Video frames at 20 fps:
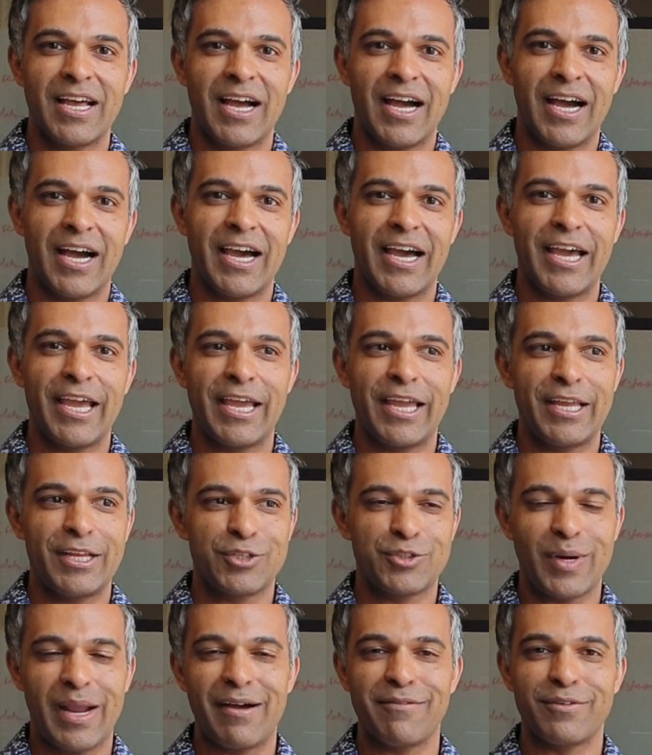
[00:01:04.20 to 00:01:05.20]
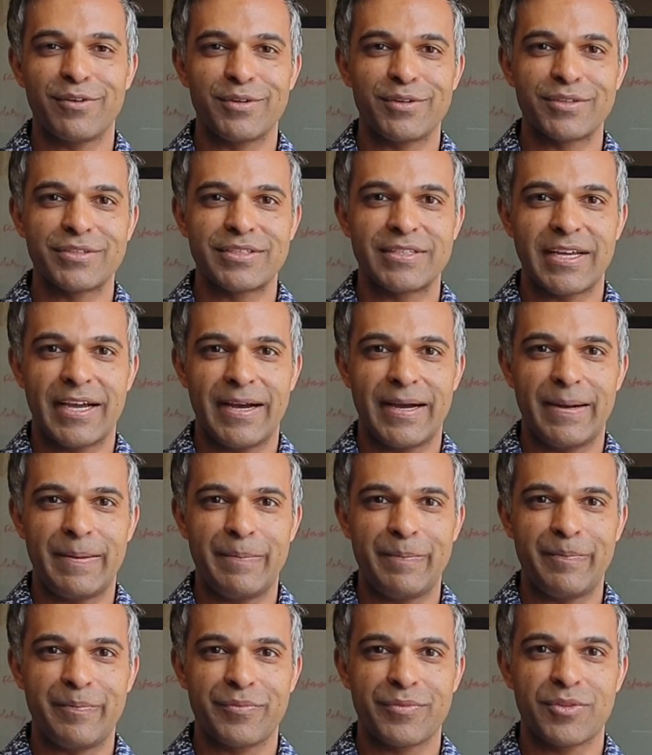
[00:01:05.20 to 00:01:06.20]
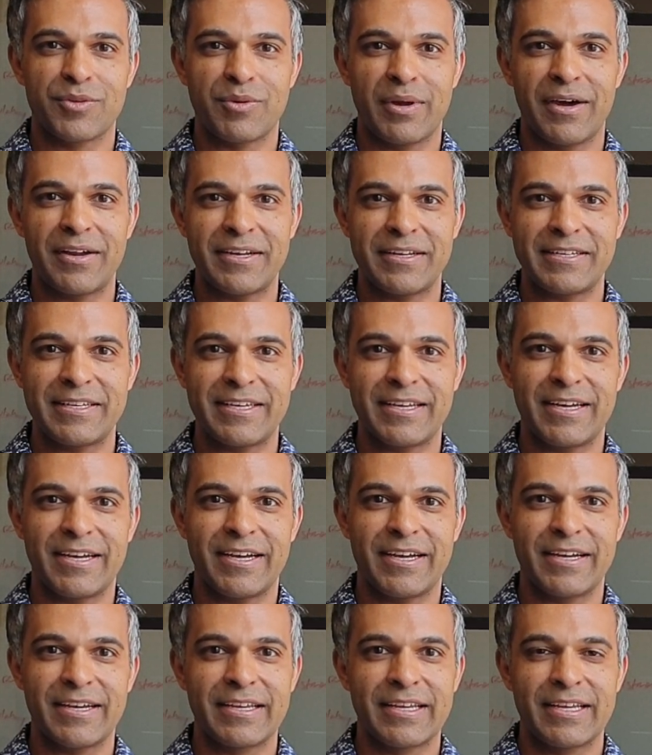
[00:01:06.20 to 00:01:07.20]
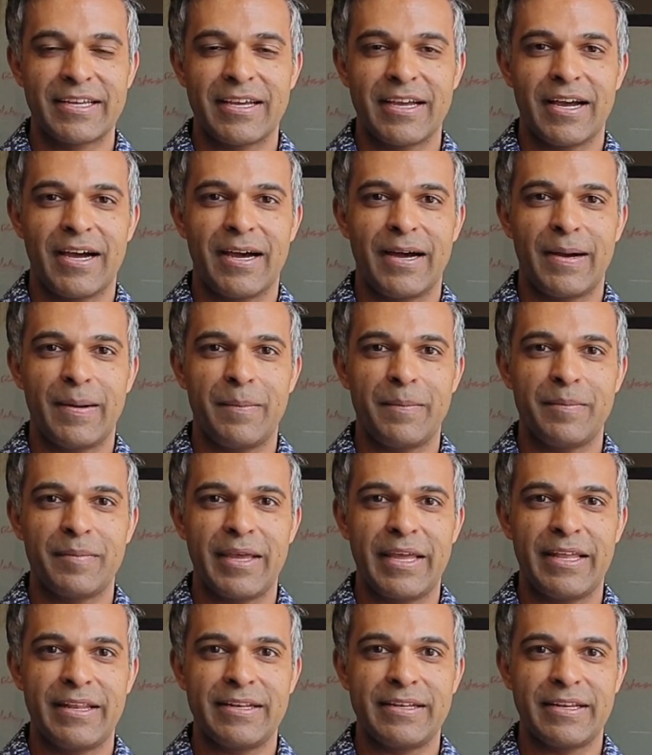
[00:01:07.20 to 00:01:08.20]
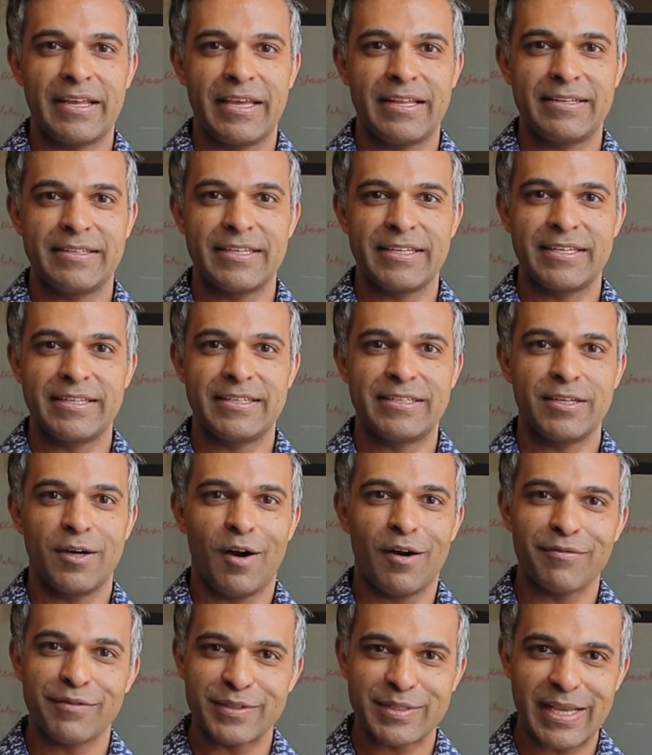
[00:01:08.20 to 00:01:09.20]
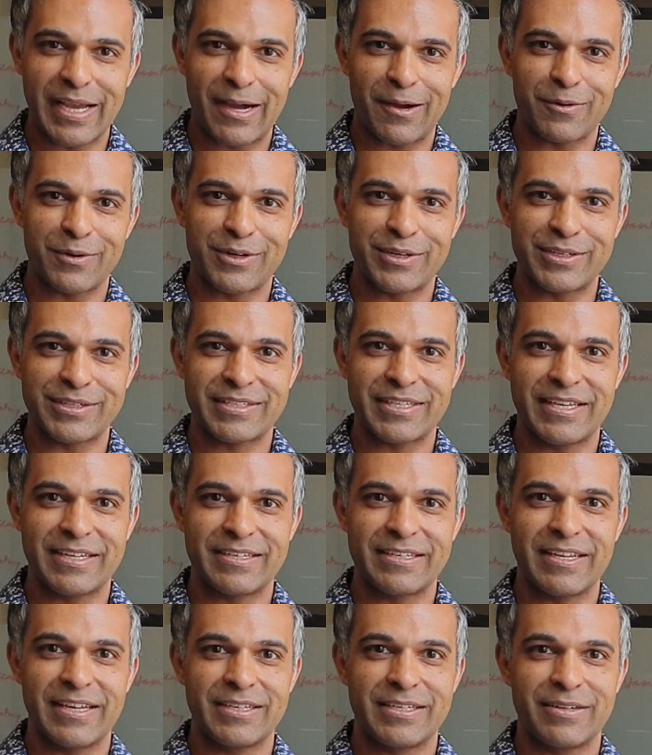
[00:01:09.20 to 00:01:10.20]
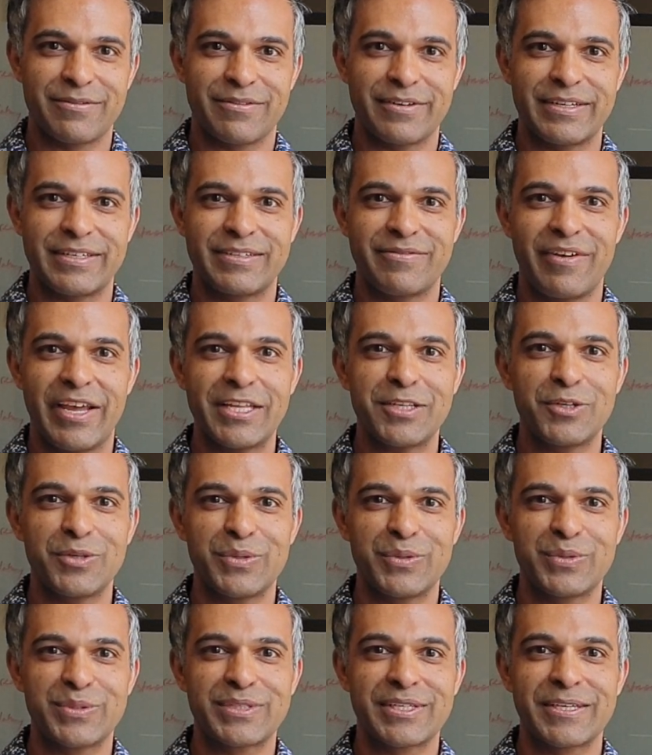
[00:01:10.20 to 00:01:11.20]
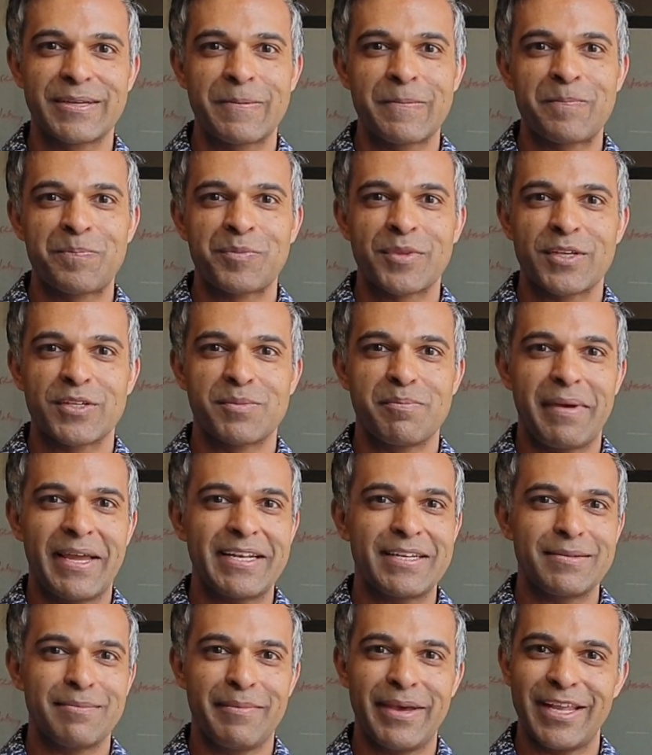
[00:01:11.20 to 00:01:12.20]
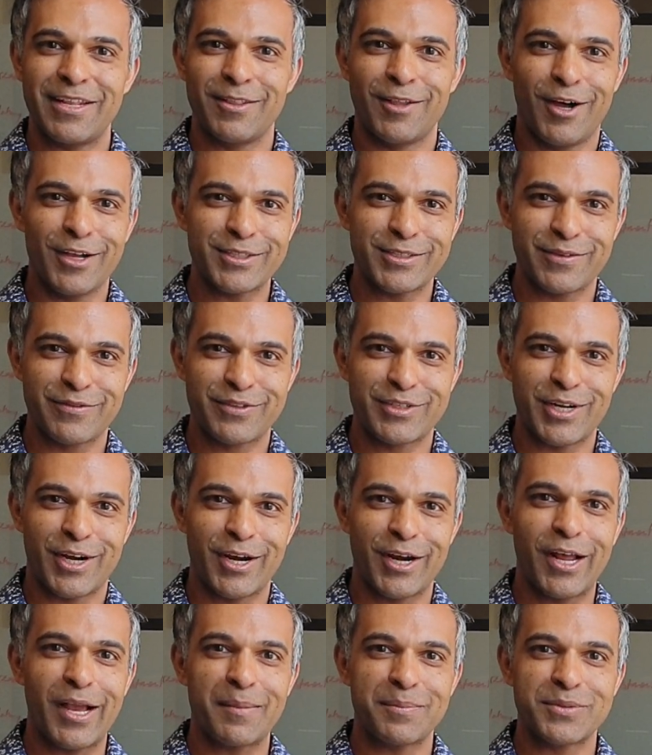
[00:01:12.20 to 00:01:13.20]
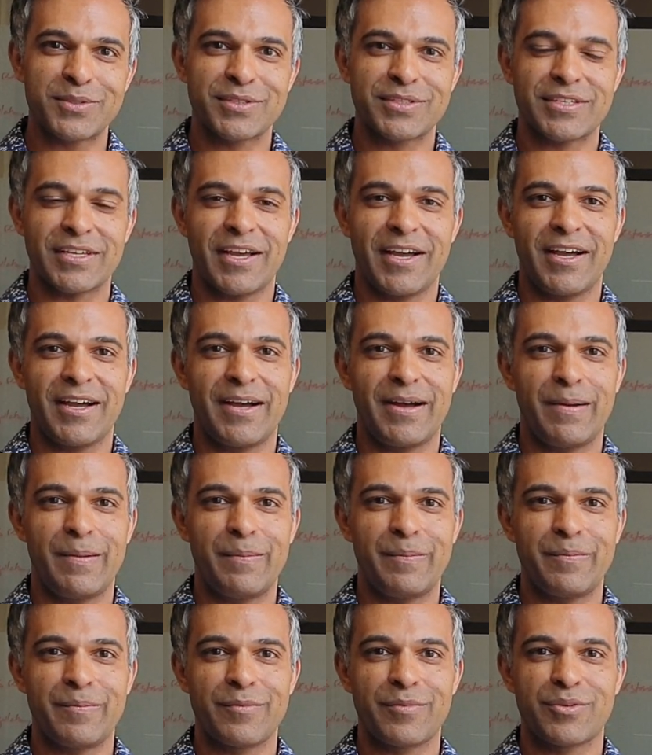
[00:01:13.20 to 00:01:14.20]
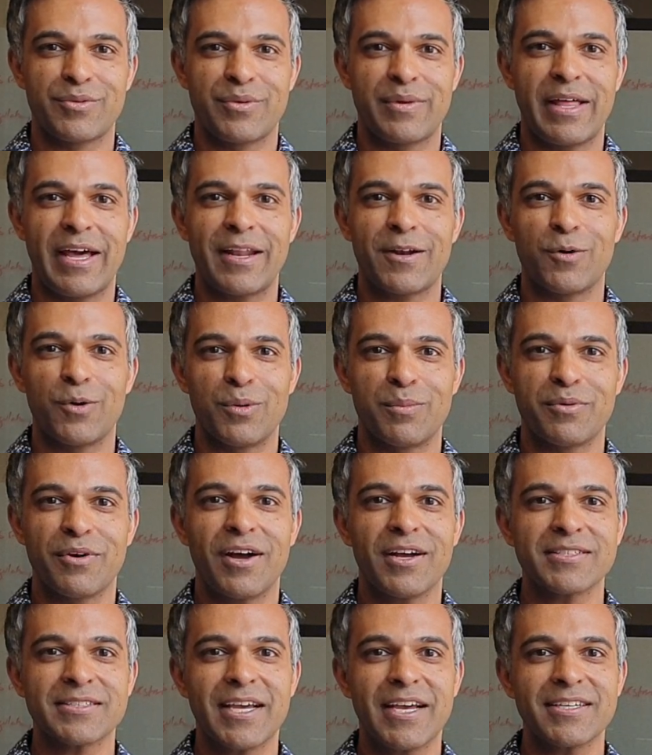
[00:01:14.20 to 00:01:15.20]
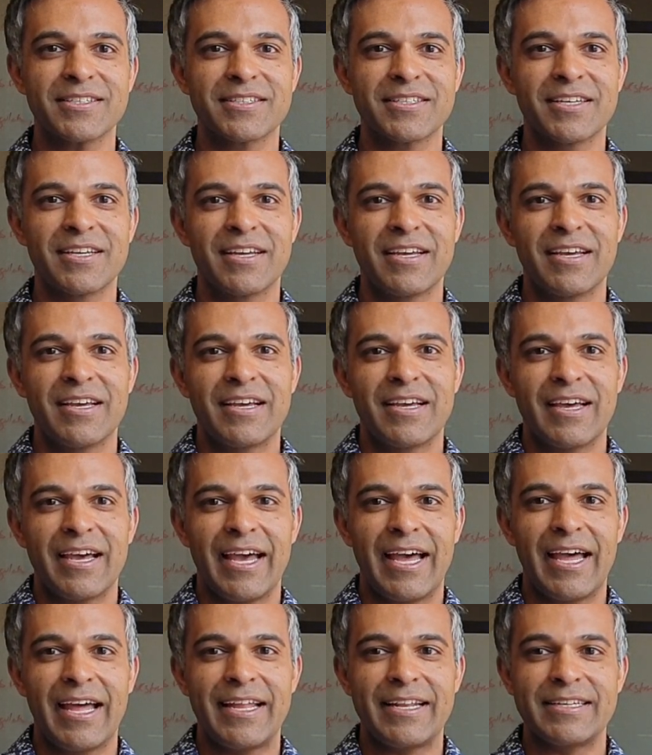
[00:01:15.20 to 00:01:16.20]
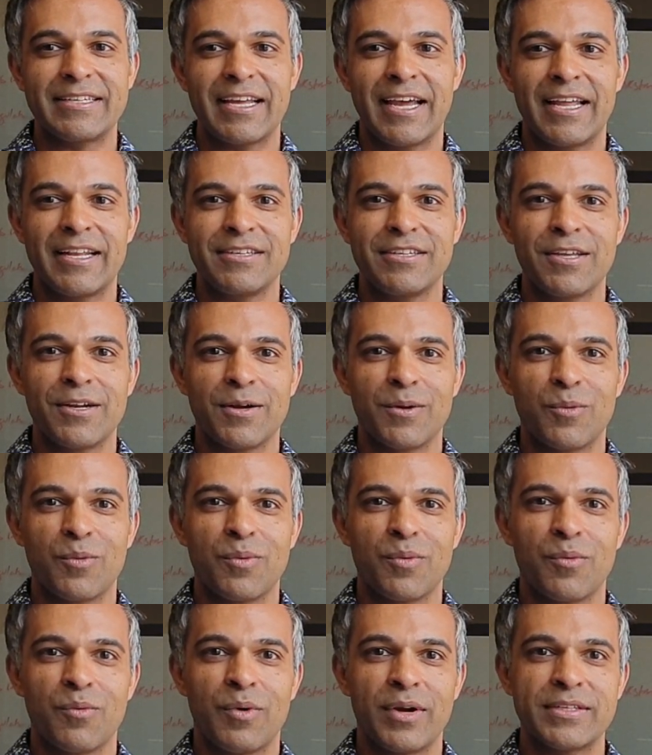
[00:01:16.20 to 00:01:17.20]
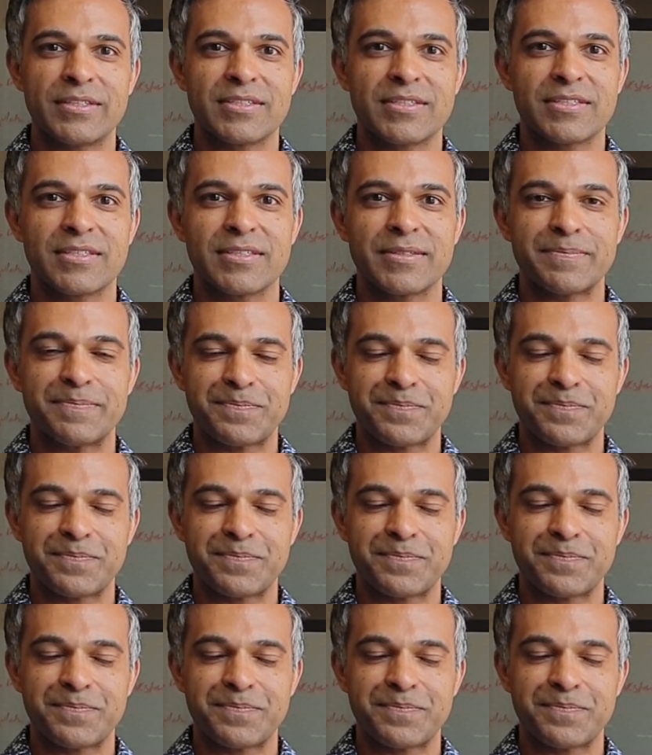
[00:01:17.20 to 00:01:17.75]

I traveled throughout India and did office hours at different venues. So met lots of startups through that whole process. And once